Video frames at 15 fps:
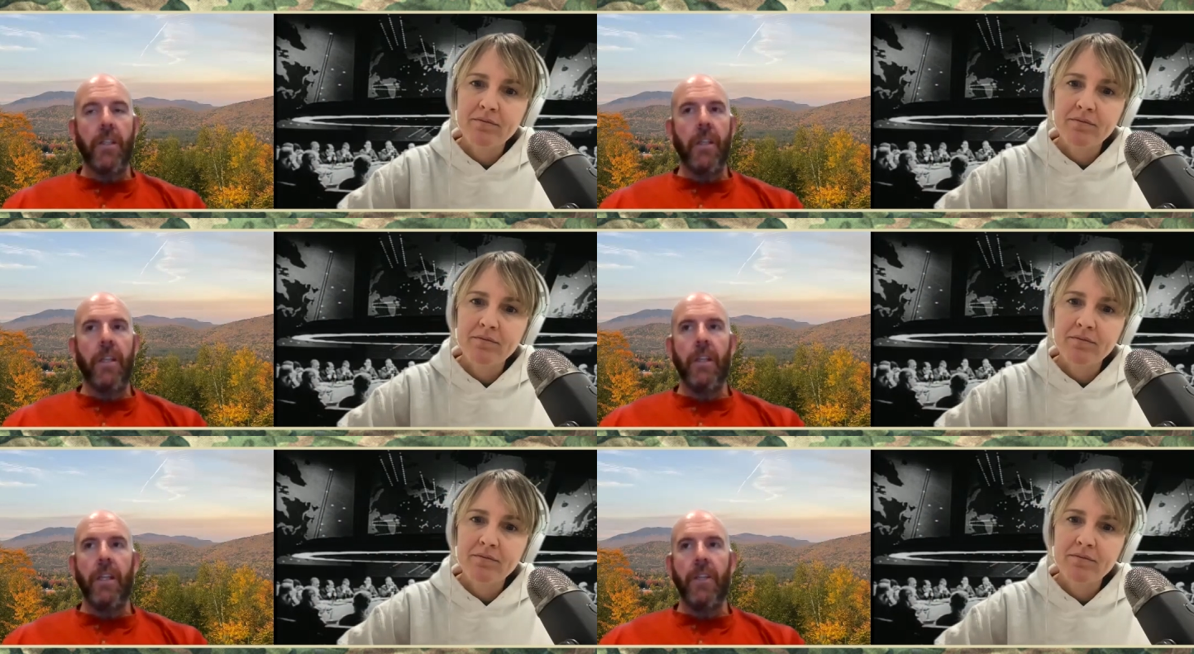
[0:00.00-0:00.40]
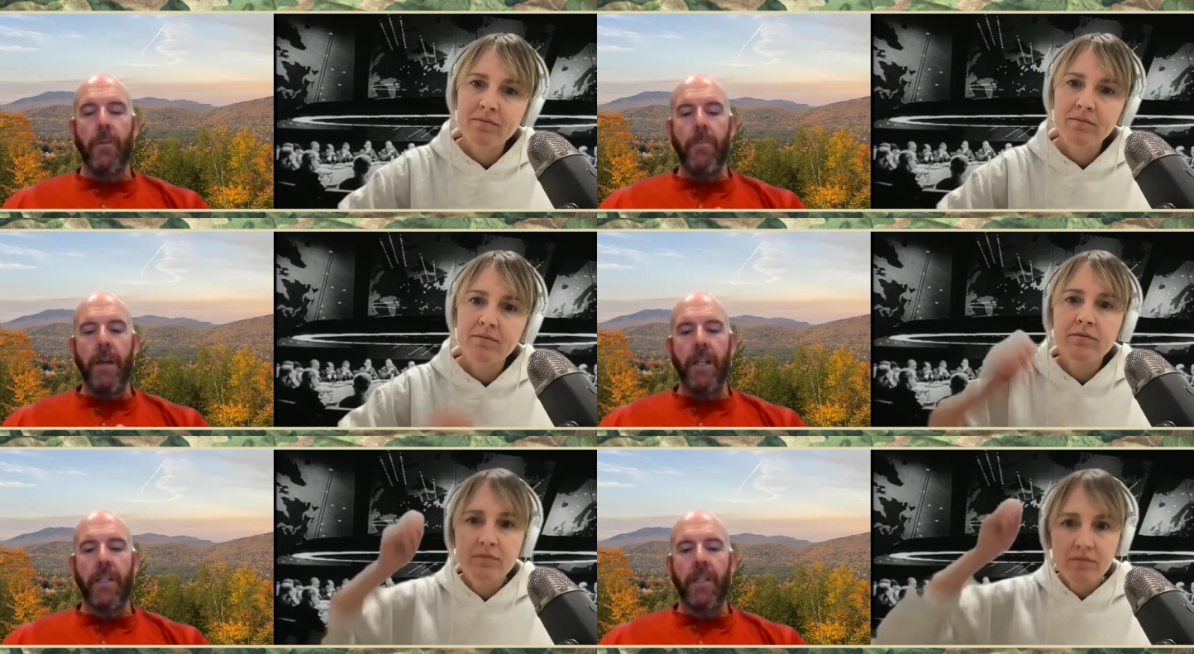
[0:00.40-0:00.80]
Speaker 1: it's a
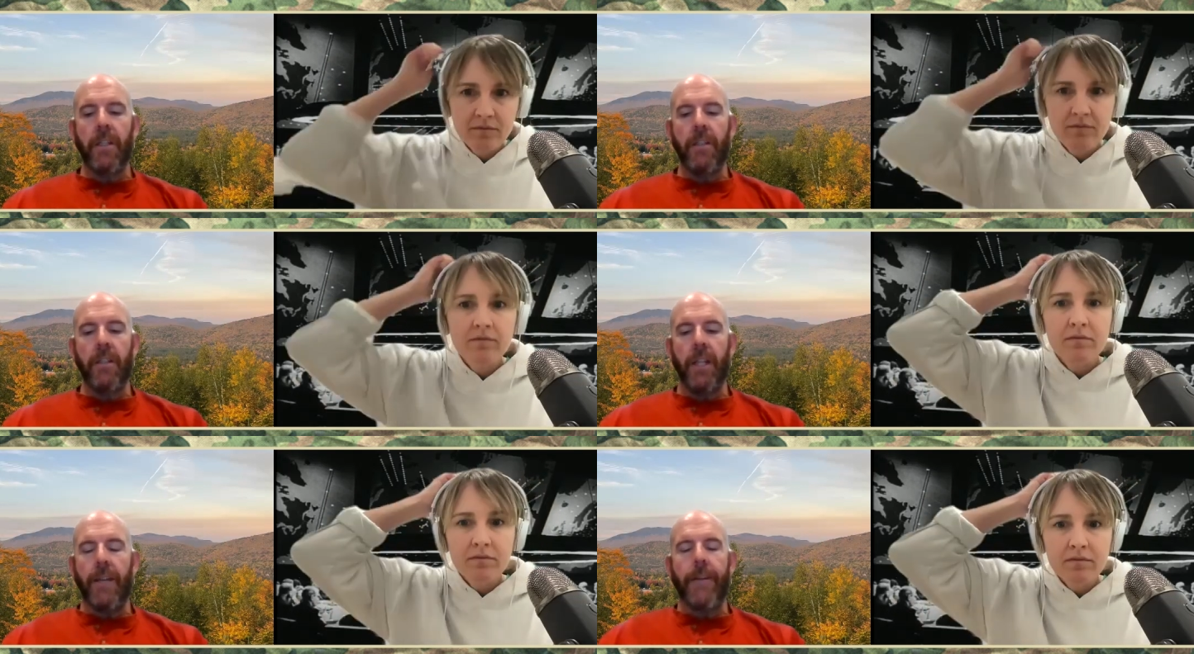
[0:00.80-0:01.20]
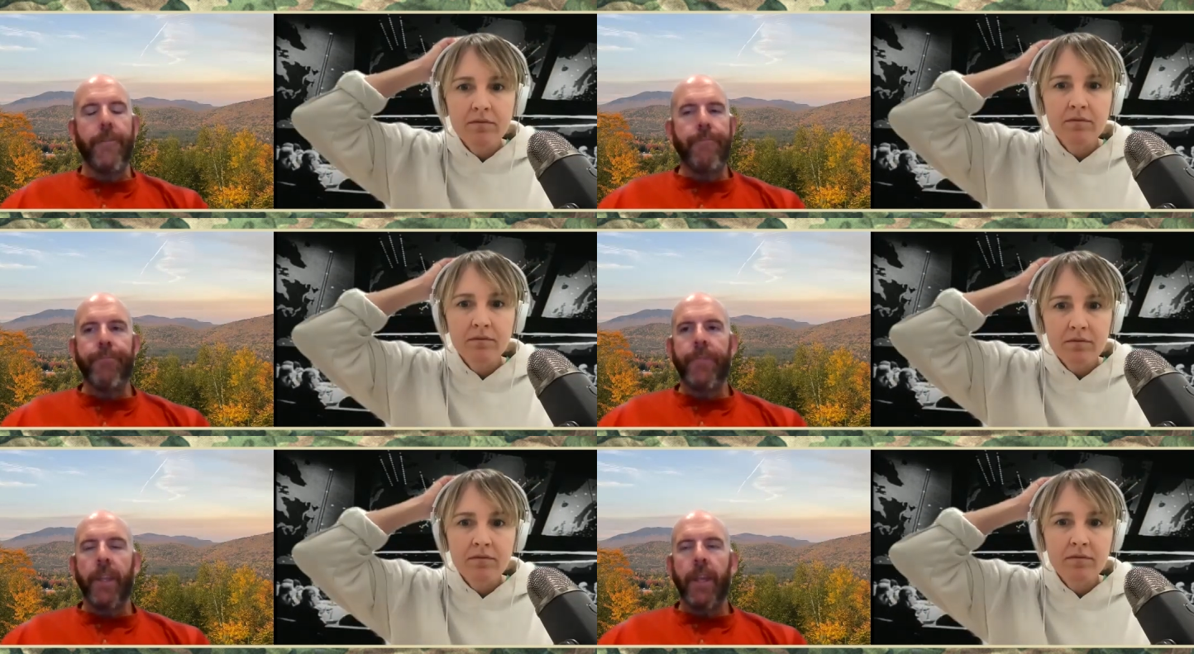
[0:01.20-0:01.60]
mental, like,
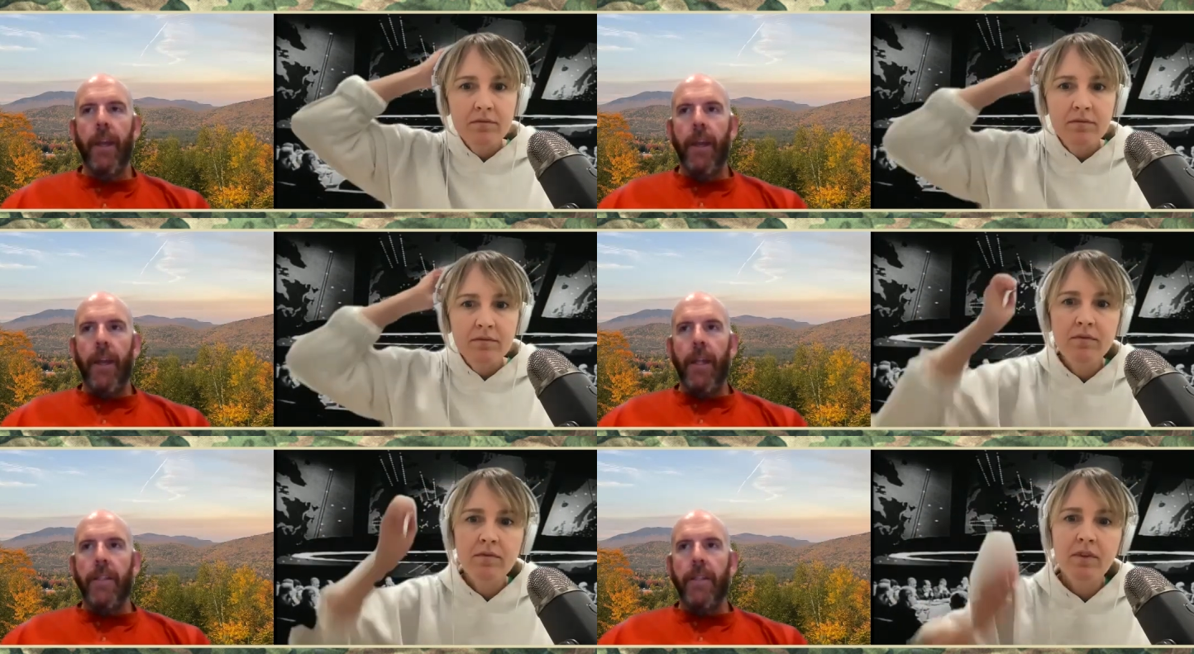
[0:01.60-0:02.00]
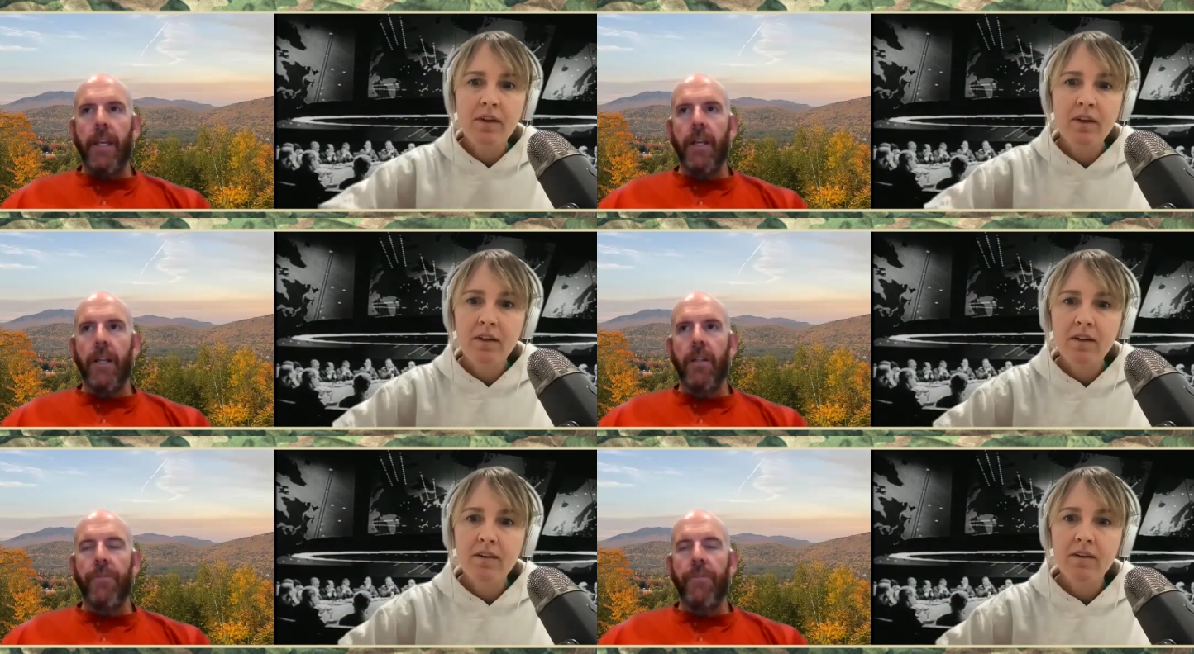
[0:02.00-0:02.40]

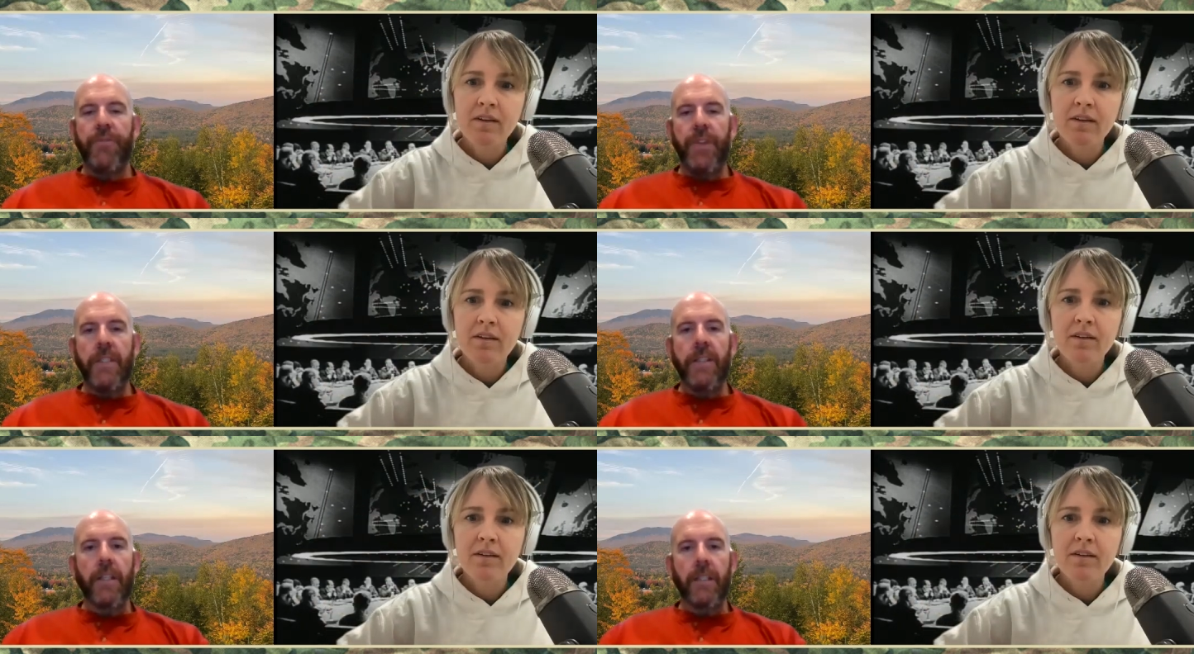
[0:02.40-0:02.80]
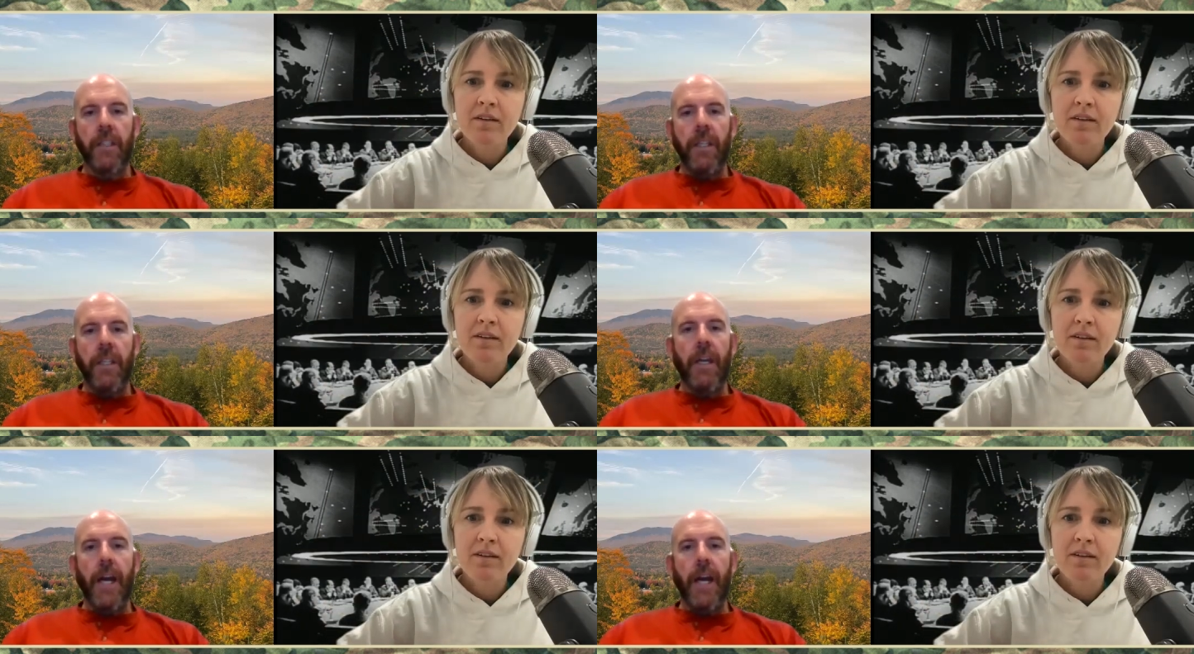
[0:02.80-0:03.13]
they'll physically,